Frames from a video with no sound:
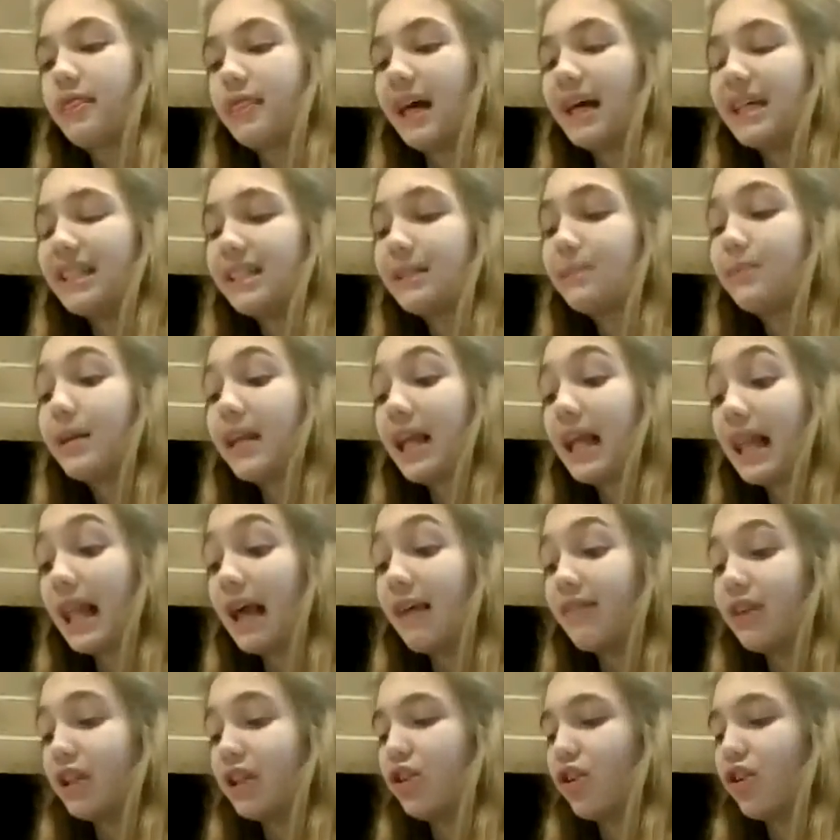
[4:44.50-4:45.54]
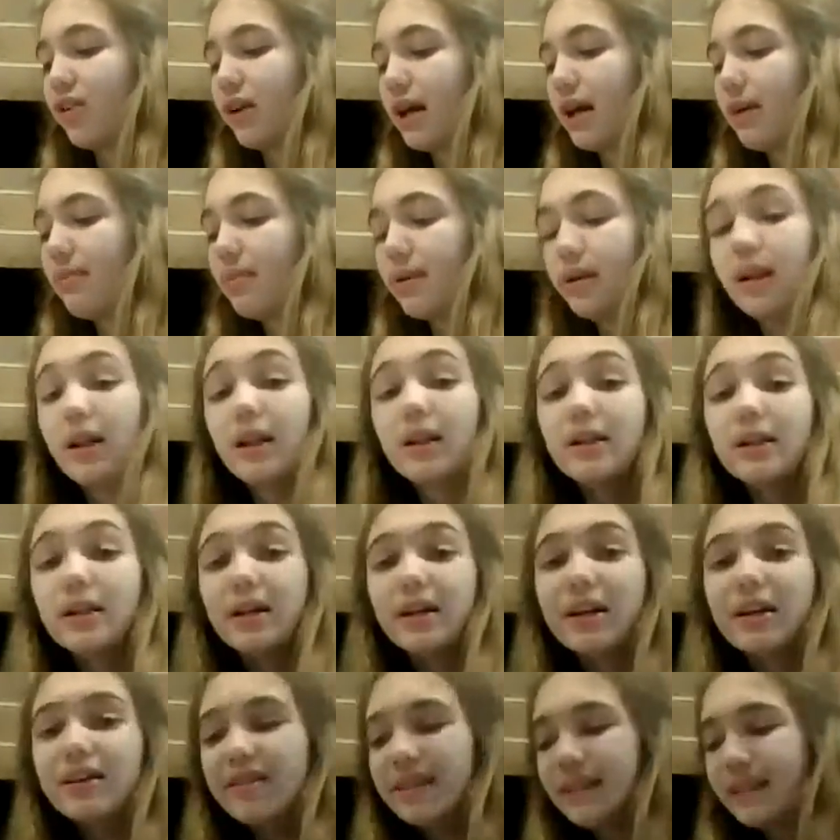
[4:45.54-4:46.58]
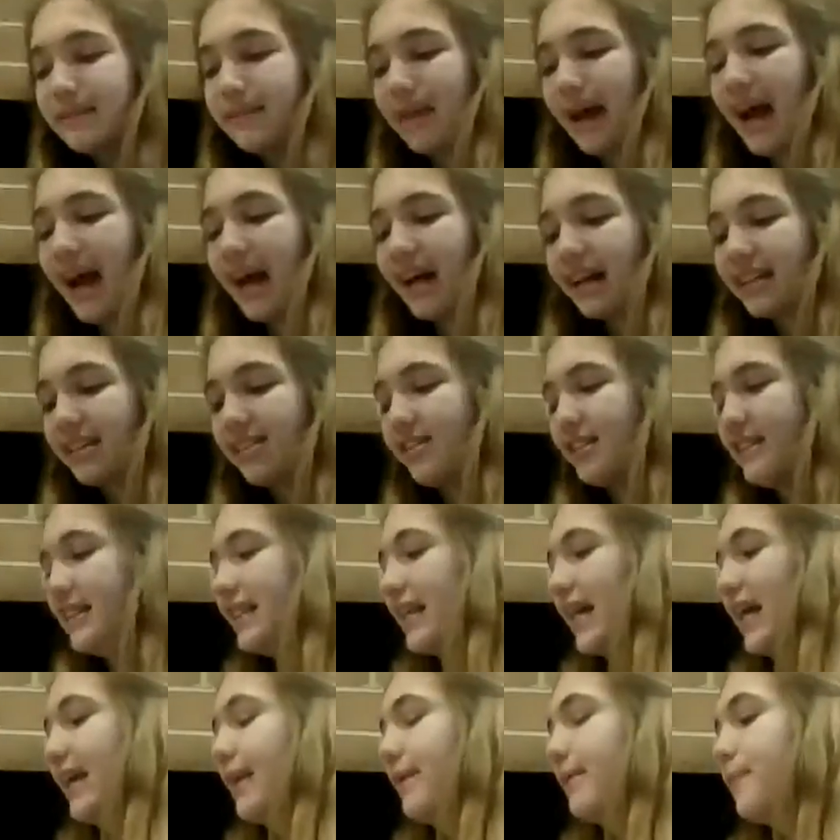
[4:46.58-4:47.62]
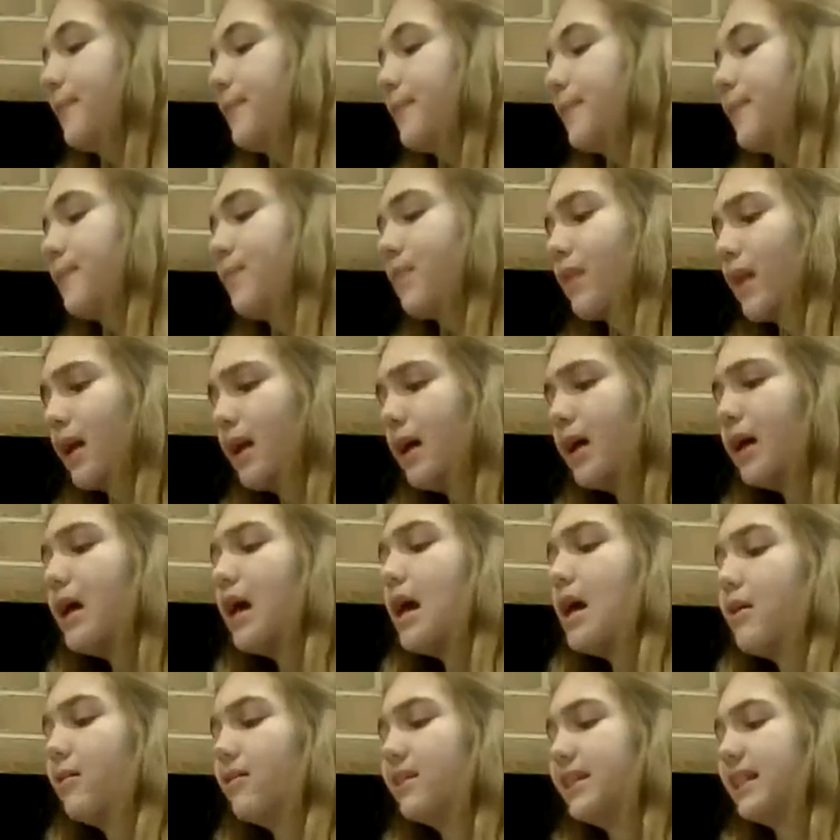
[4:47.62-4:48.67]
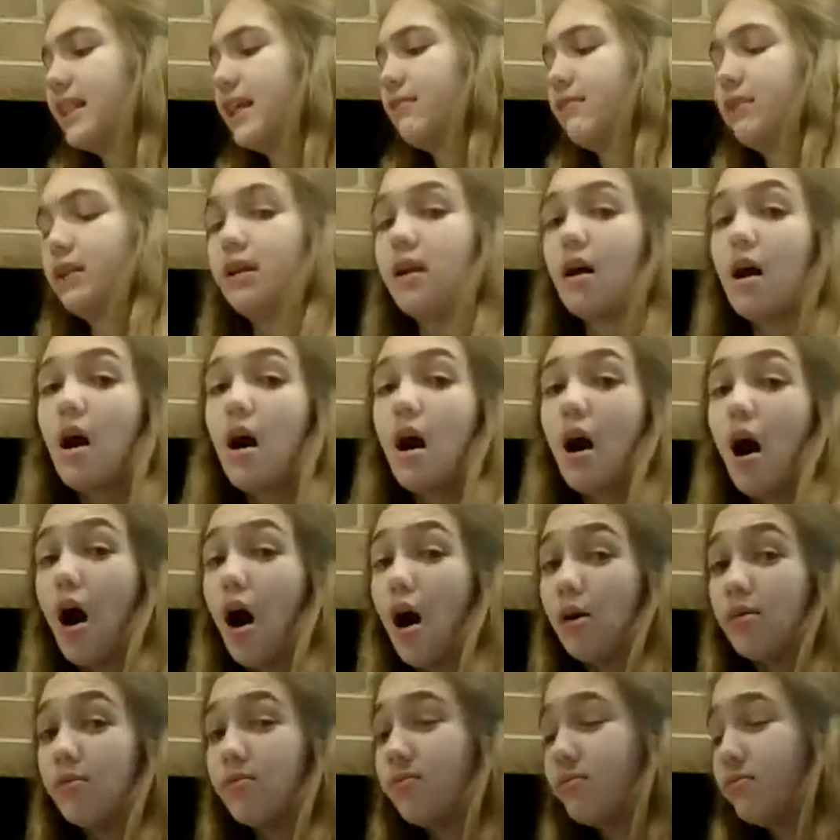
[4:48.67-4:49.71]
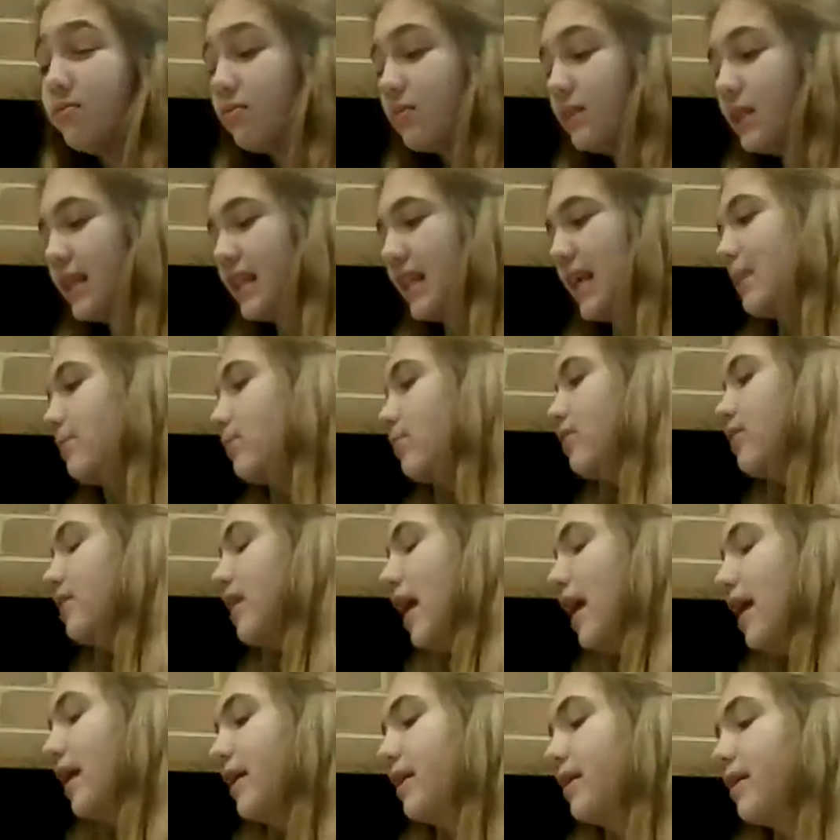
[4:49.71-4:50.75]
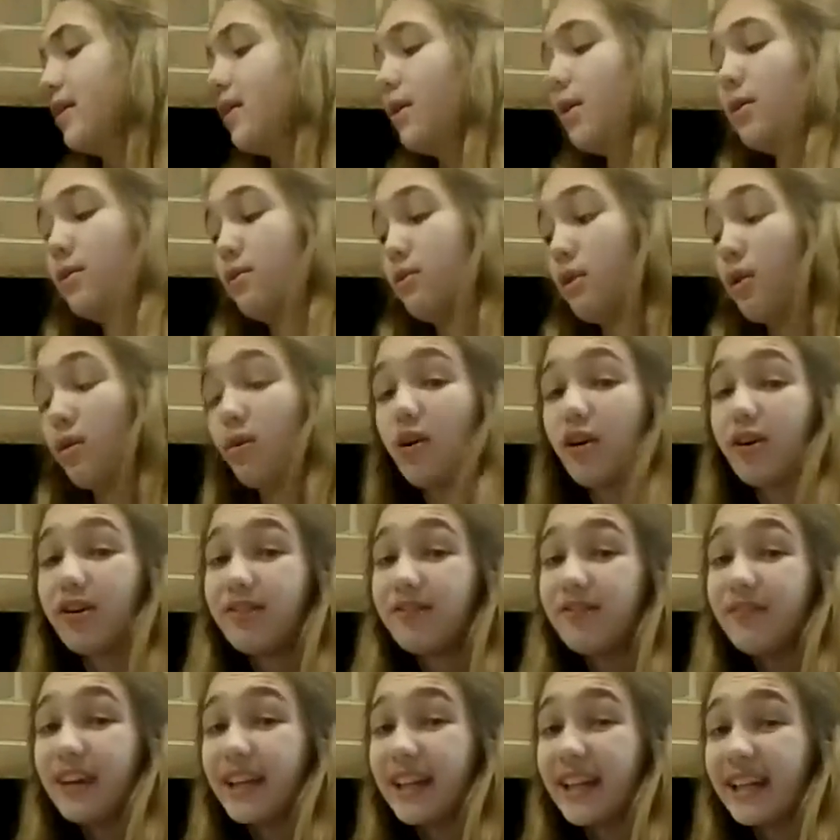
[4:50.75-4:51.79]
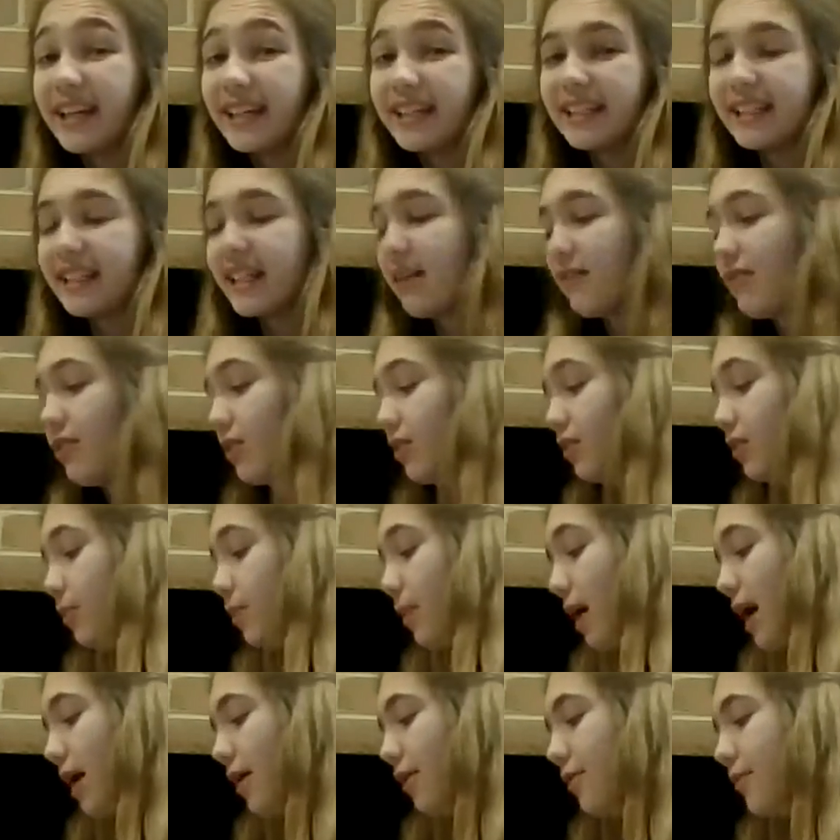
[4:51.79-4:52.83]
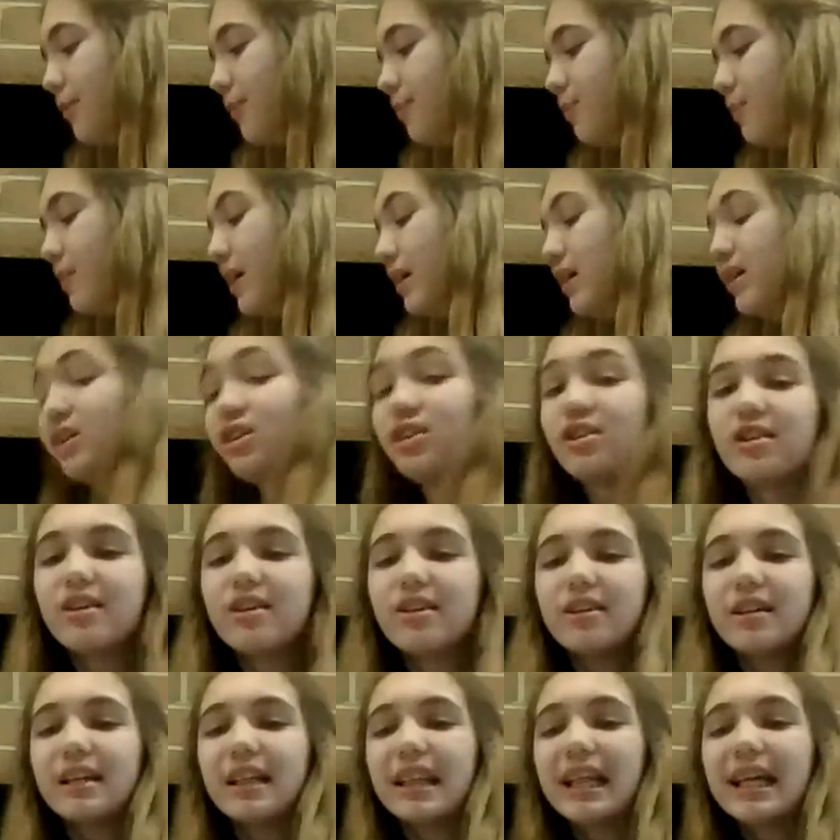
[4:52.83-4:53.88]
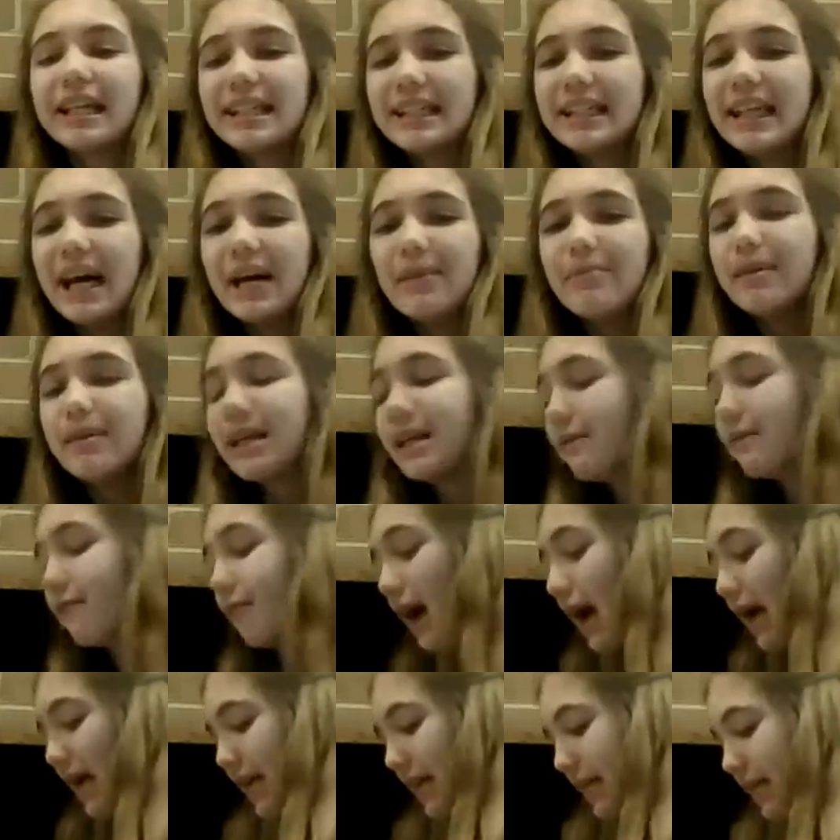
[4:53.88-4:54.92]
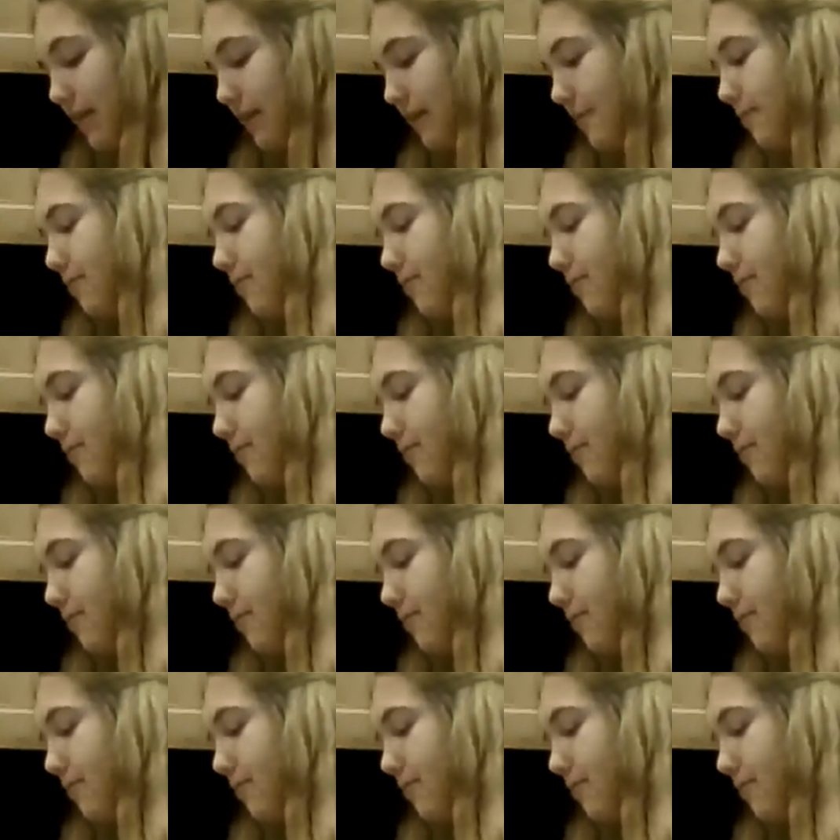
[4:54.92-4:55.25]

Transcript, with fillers: That's when Eleven showed up. Look who's back, she said. It was Seven. Um, stammered Nine. No hard feelings, Seven, old pal. Sure, let's not be divided.